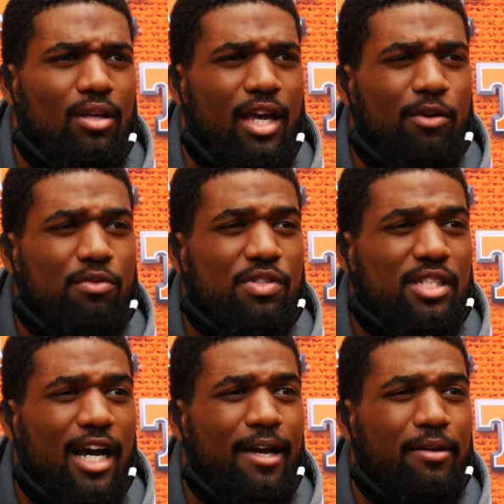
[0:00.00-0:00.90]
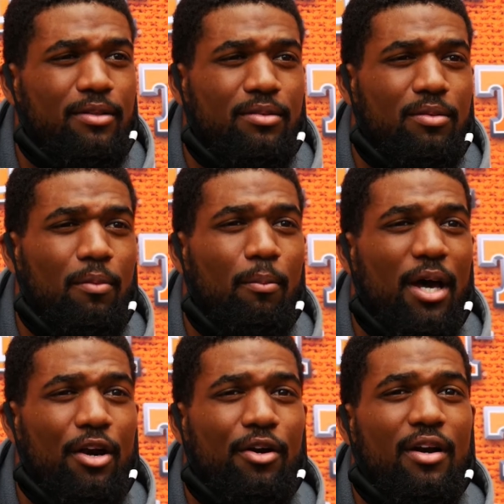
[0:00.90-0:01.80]
and we've just gotten
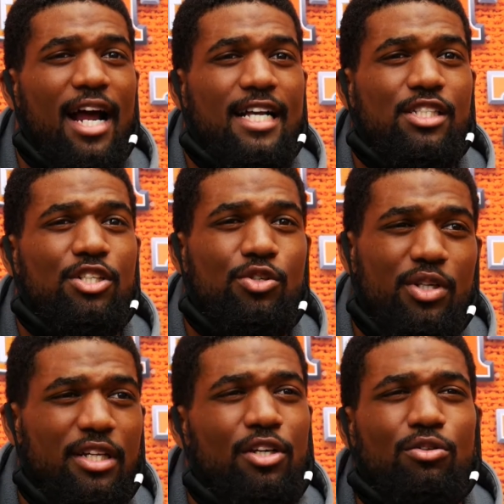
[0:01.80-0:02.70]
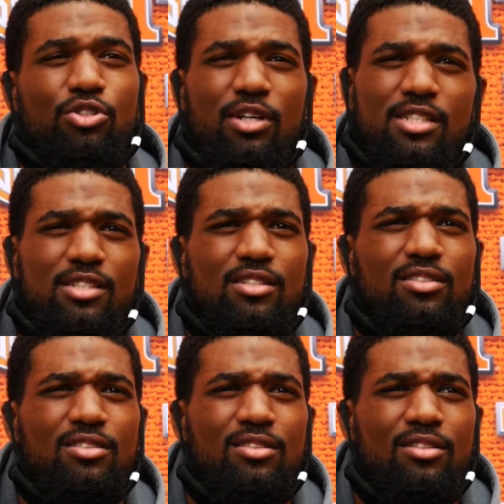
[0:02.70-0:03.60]
better as a unit. You know, trusting
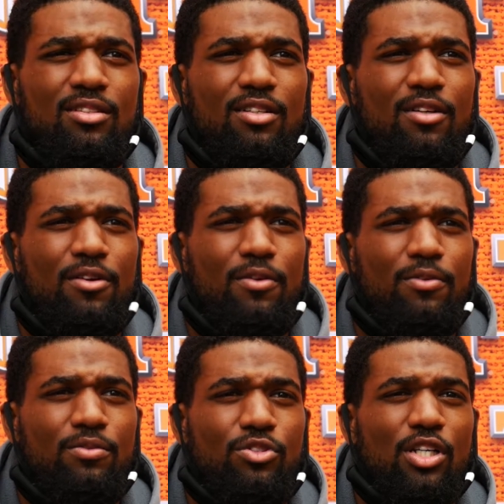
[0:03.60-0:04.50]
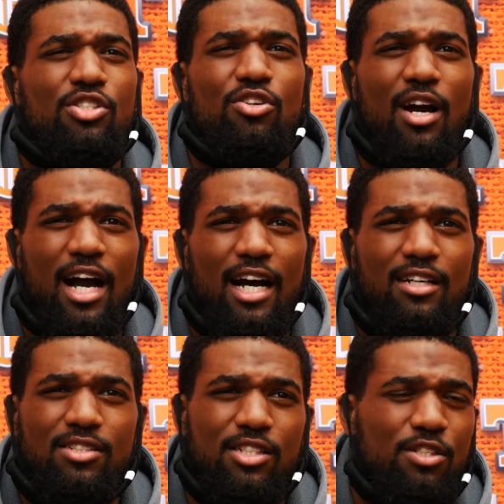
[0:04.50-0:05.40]
trusting your
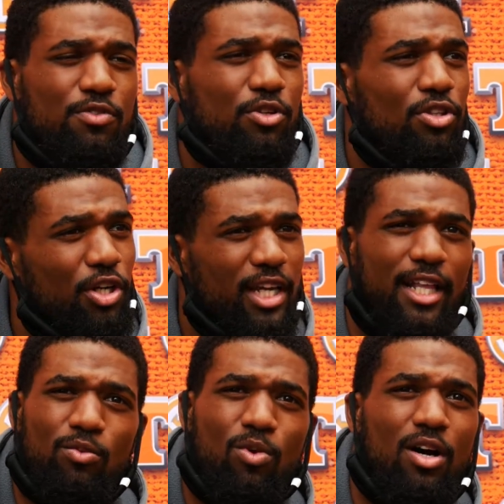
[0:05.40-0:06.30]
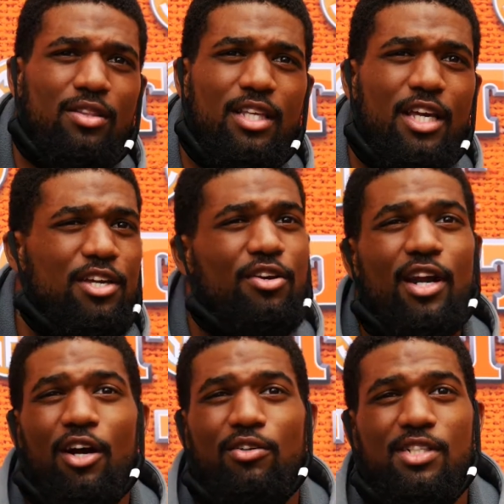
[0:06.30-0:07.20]
eyes because if you're looking at the wrong thing, you're
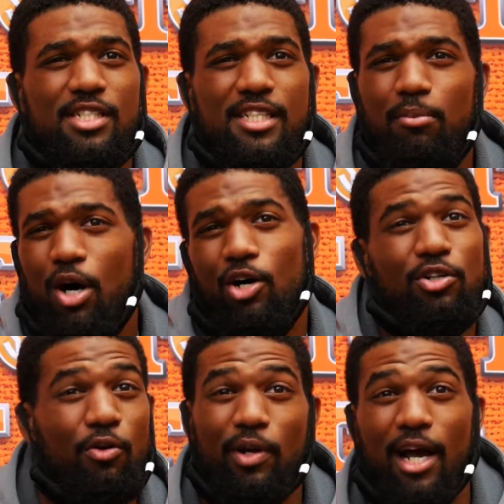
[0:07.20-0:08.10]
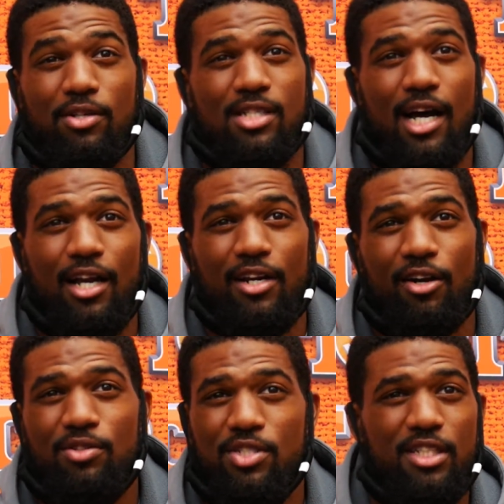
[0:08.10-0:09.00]
not going to see the ball going outside. You're not
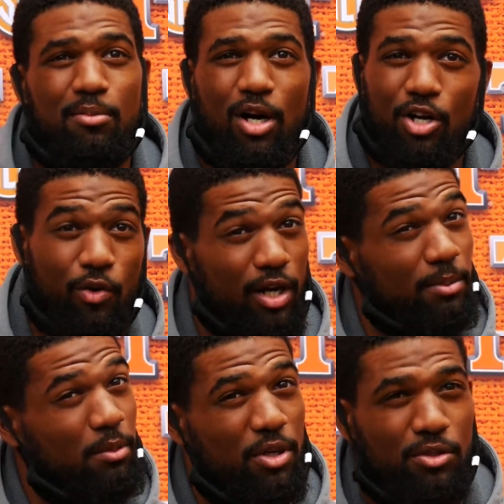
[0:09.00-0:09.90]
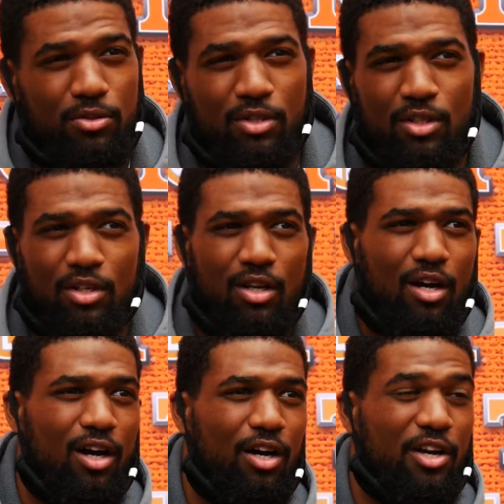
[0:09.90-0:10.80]
mm-hmm. going to see the ball going up the middle
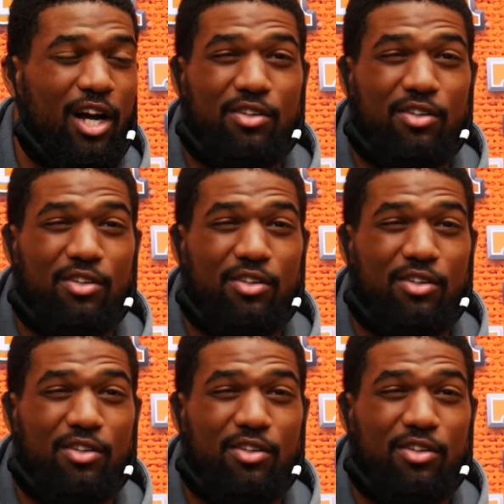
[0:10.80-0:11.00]
uh, you're not